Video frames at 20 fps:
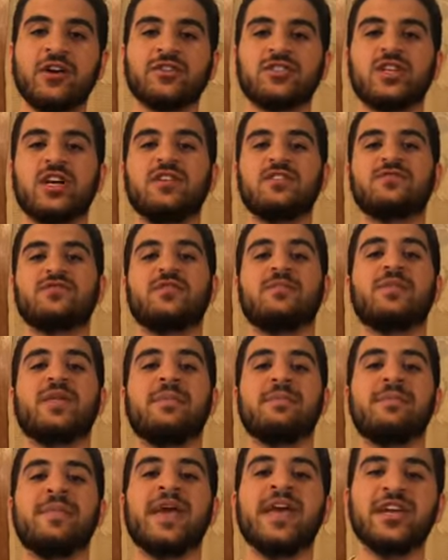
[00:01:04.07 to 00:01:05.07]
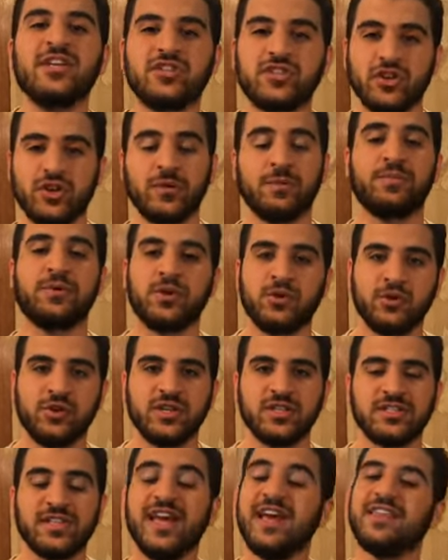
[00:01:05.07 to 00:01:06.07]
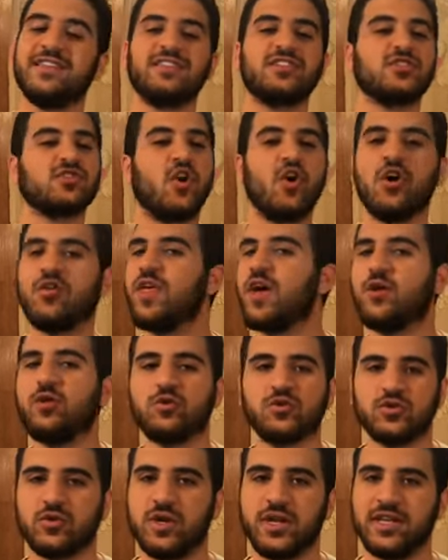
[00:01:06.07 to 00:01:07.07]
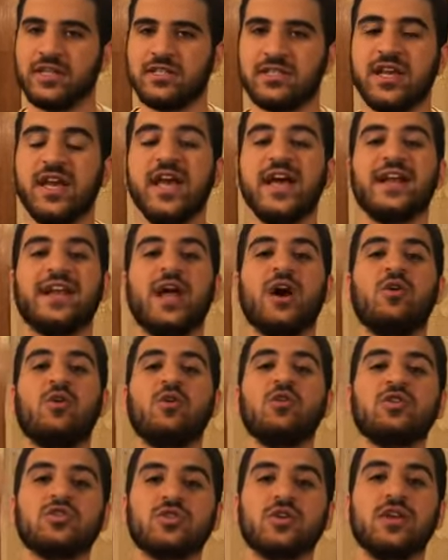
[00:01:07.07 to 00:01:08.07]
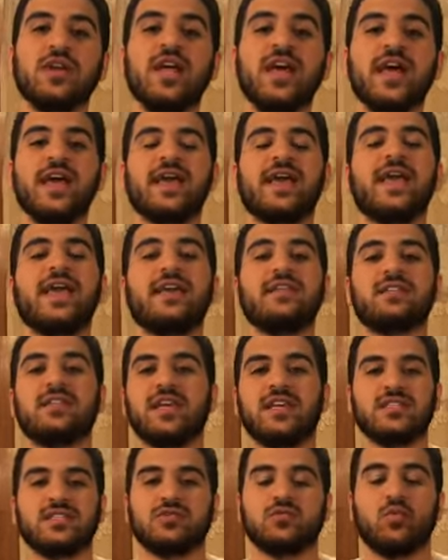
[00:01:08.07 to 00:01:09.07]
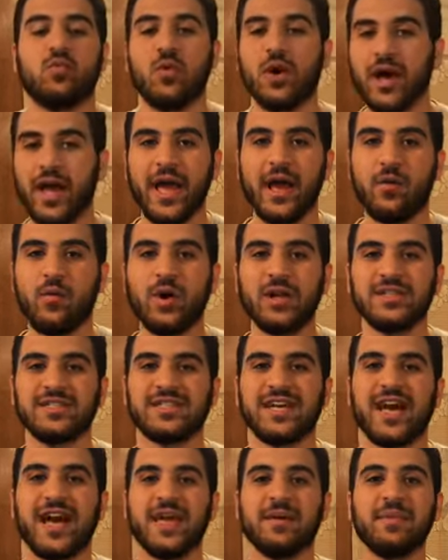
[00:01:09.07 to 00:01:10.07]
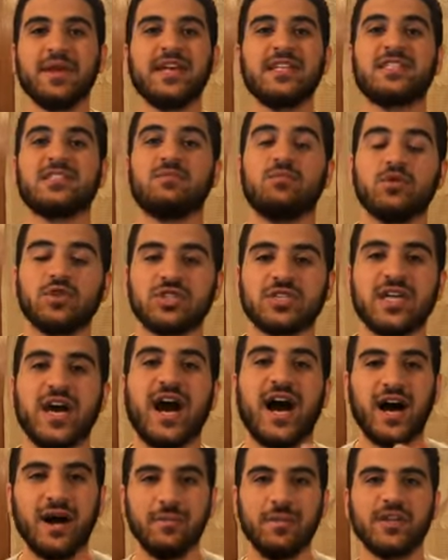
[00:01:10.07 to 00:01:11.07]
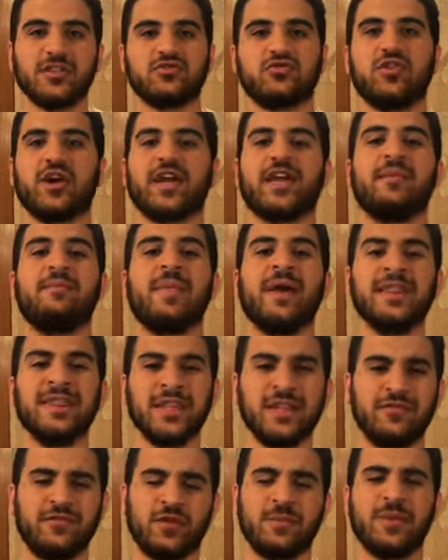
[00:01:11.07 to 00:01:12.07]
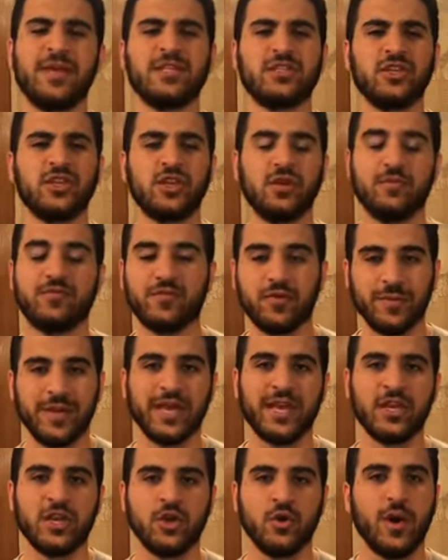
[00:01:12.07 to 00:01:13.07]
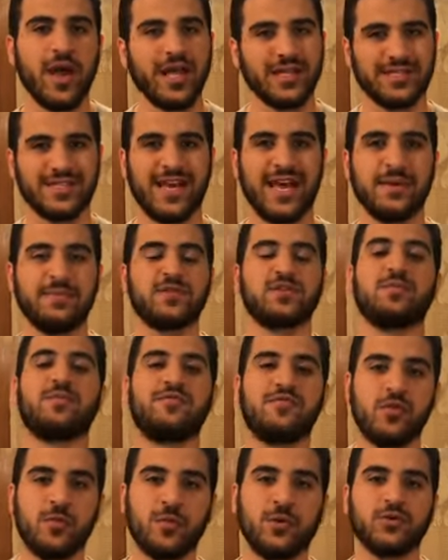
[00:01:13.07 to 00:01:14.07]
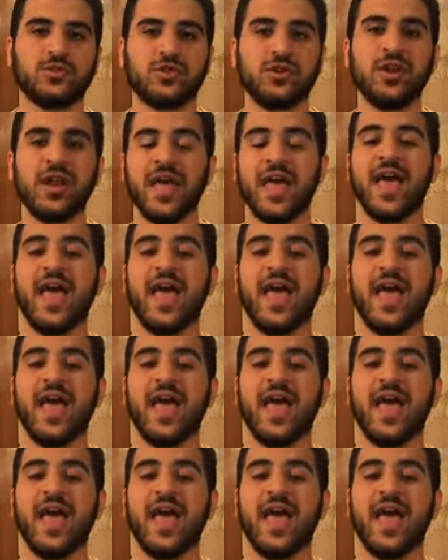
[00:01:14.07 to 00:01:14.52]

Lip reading: ourselves from the major impurities. This is all that ghusl is. Now ghusl, at one time it's mustahab, it's recommended for me and you at times to perform ghusl,